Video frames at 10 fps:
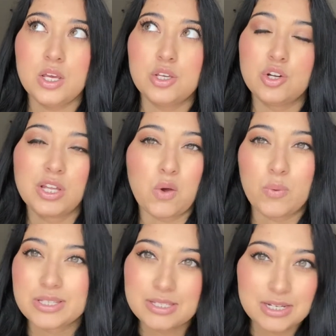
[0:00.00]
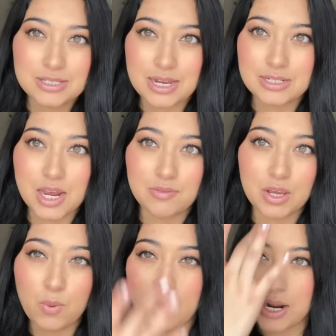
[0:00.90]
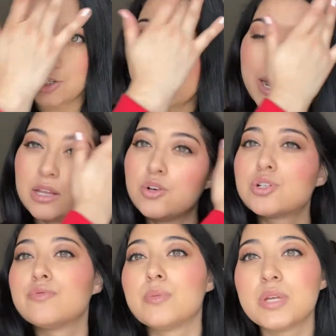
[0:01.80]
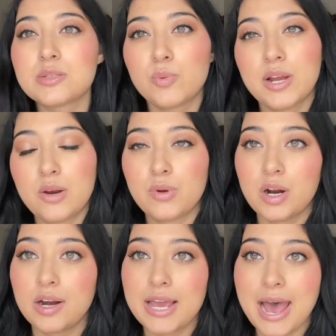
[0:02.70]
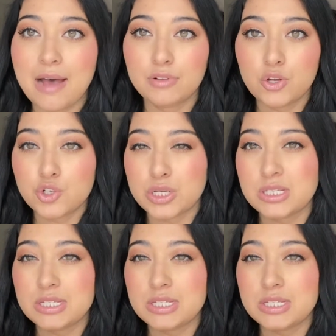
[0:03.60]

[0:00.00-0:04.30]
you're like, what's the incentive? Like, why would I just buy a lotion from this brand when I already have lotions?